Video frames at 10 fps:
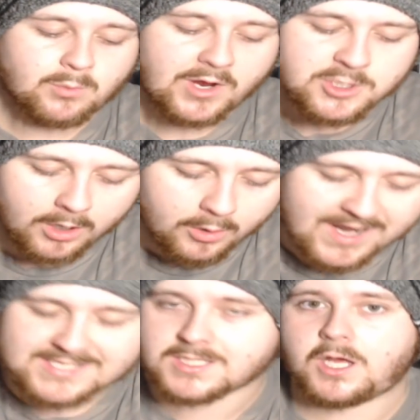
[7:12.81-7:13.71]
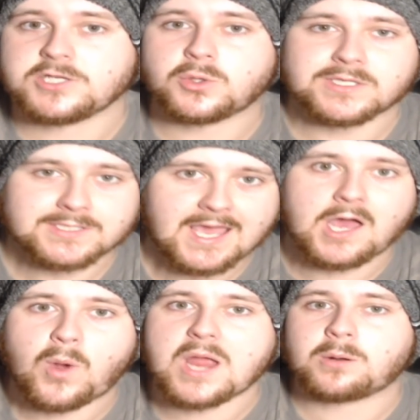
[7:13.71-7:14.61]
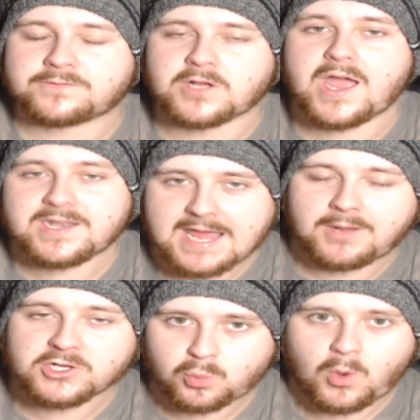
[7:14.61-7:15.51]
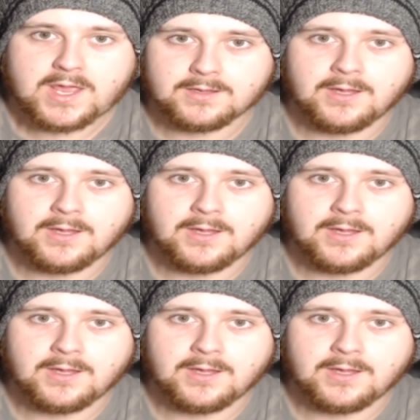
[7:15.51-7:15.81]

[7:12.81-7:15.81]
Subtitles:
When you're a wrestler, you can get away with cutting that much weight.